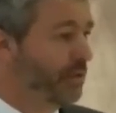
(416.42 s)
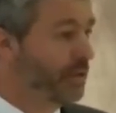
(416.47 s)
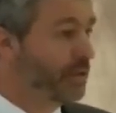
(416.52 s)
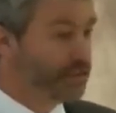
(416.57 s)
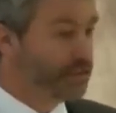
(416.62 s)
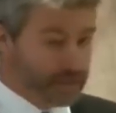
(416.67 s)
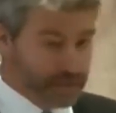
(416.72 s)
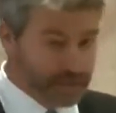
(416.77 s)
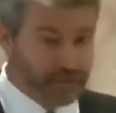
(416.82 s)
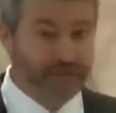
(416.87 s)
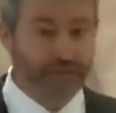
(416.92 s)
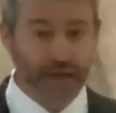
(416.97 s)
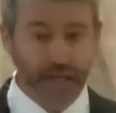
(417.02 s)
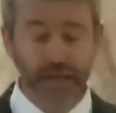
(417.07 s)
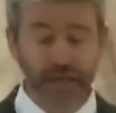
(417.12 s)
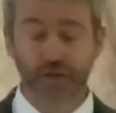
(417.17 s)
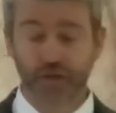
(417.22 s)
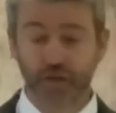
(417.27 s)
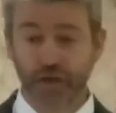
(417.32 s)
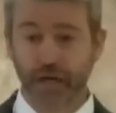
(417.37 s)
this little
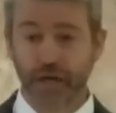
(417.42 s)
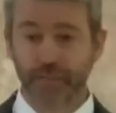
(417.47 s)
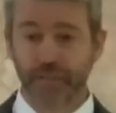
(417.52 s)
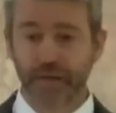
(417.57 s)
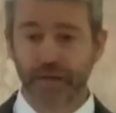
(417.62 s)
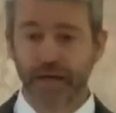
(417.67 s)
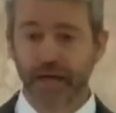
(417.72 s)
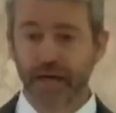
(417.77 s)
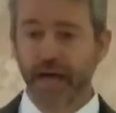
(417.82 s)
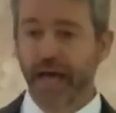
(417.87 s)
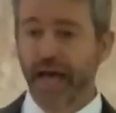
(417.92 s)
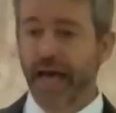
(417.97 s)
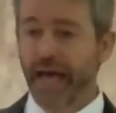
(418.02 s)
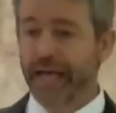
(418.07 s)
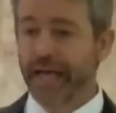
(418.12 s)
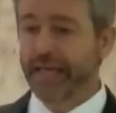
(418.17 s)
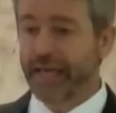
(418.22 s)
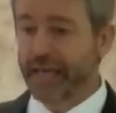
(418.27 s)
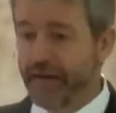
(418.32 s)
fellowship, and